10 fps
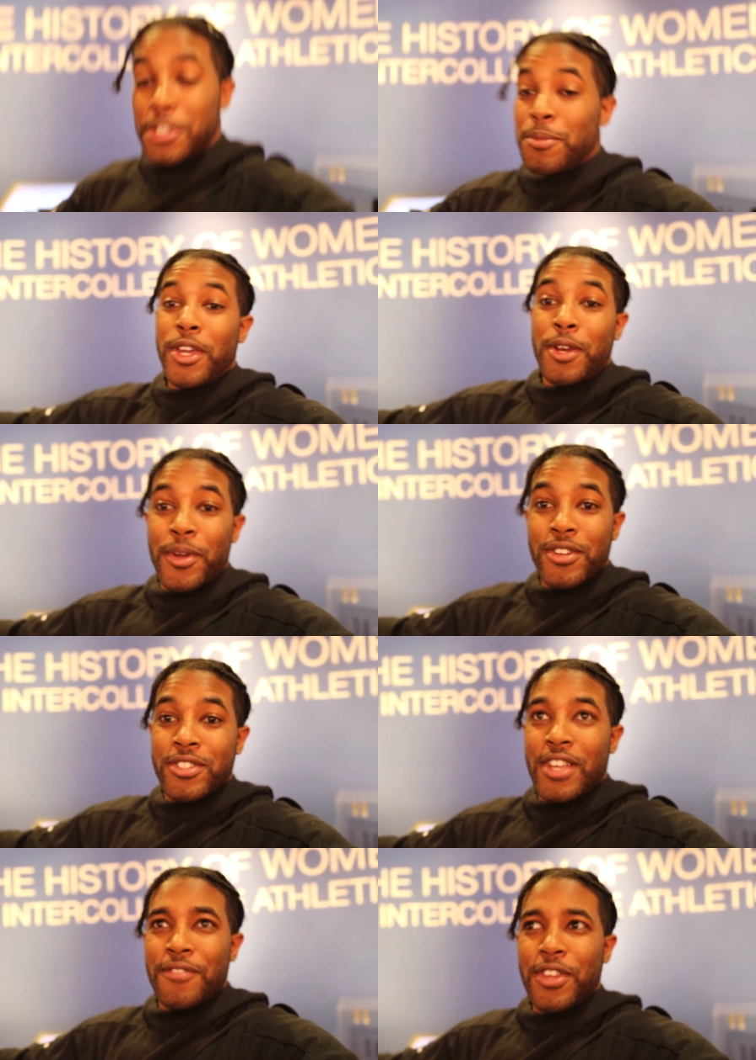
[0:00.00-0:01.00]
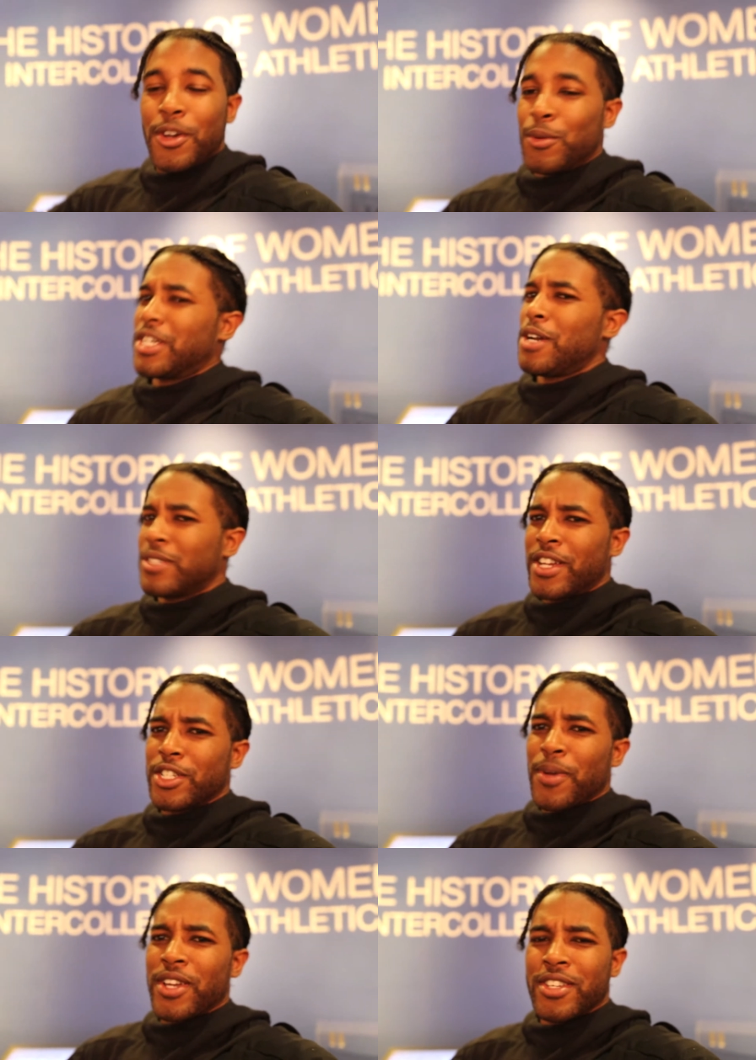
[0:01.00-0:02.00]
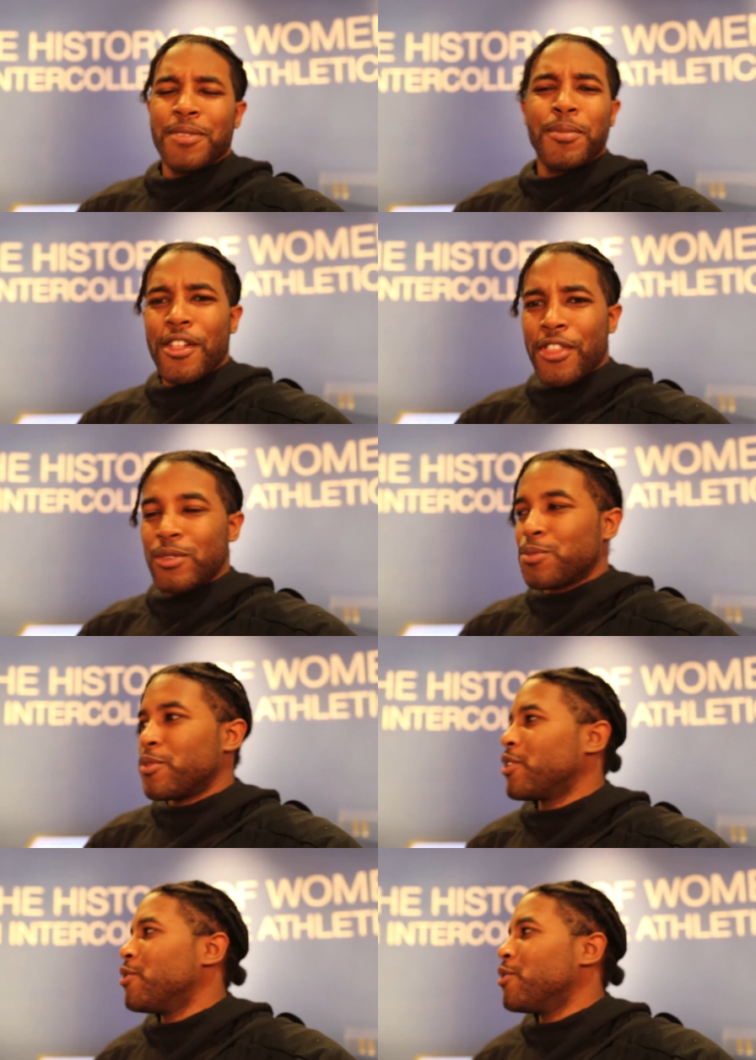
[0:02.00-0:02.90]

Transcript: did make an appearance in that video, which I was not expecting, but I thought was pretty